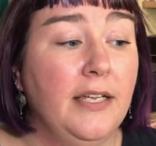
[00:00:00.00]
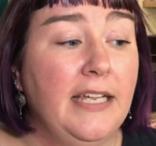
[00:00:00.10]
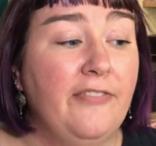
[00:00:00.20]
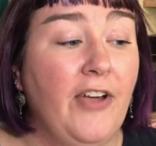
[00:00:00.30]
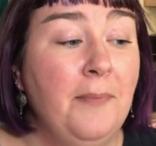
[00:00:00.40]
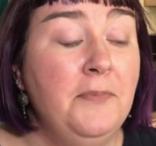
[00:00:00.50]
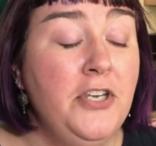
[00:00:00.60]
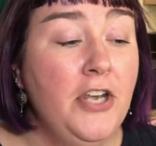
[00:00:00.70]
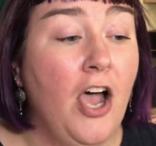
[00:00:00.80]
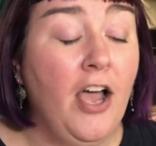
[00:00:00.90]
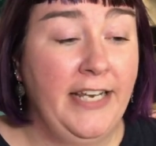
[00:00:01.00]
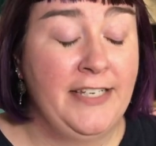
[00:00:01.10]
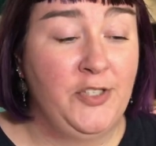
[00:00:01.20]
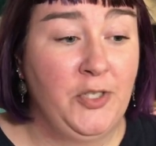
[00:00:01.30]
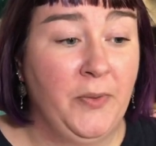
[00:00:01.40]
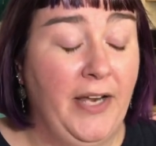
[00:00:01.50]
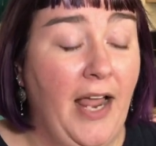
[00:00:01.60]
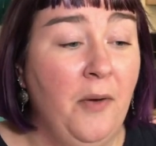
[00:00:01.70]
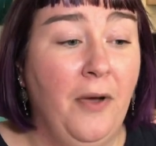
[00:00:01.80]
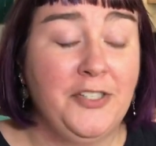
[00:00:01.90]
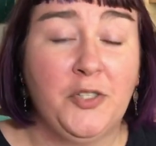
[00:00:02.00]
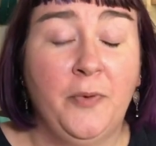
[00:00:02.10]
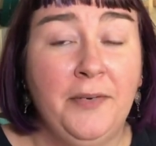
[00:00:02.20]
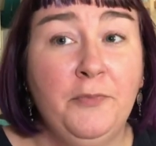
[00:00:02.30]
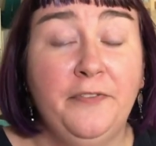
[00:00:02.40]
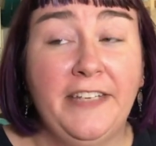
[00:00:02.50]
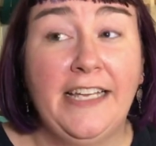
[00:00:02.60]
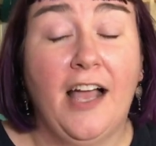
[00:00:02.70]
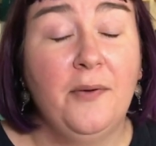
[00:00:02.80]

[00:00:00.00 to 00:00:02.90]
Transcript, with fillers: if I'm not into it. I watched one movie, I